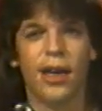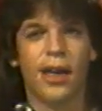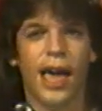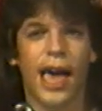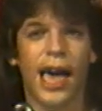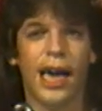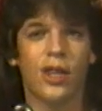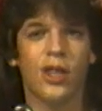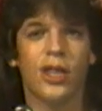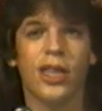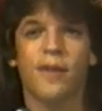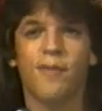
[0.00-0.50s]

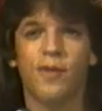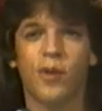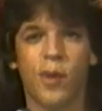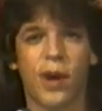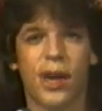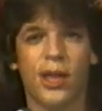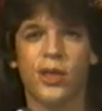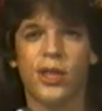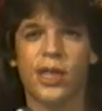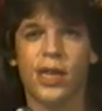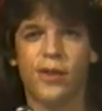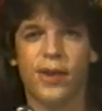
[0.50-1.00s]
actually, if you
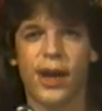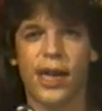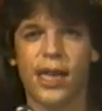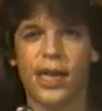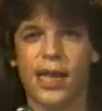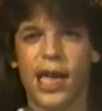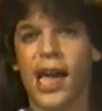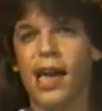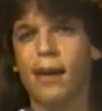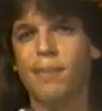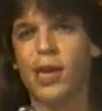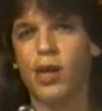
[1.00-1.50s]
want to see great
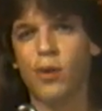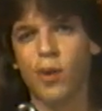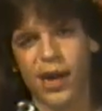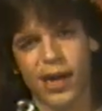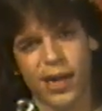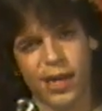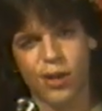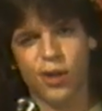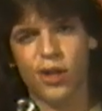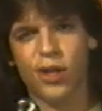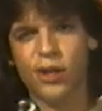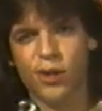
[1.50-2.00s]
comedy, why
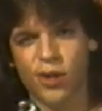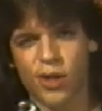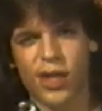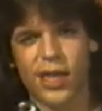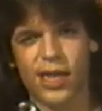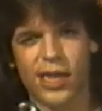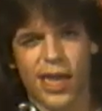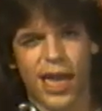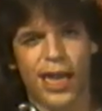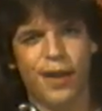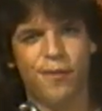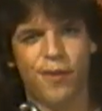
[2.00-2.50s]
don't you
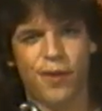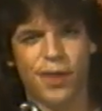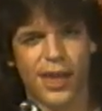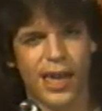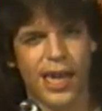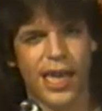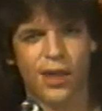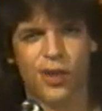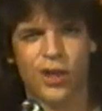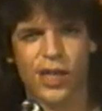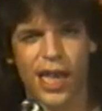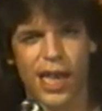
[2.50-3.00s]
sit tight for the
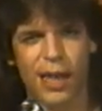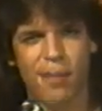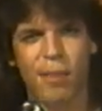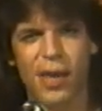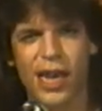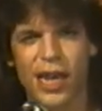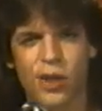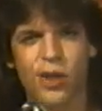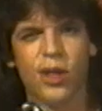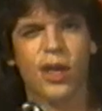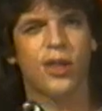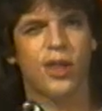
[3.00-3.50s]
next 10
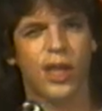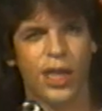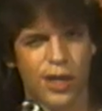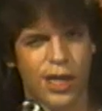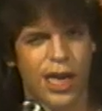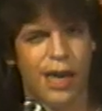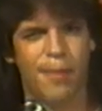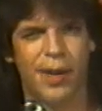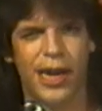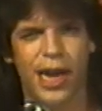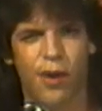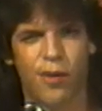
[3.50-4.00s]
minutes because he's
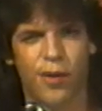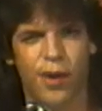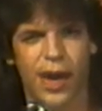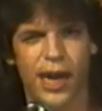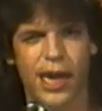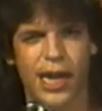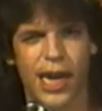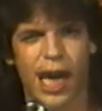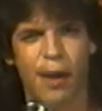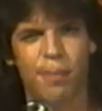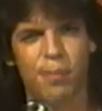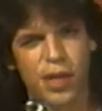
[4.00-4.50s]
coming out right now.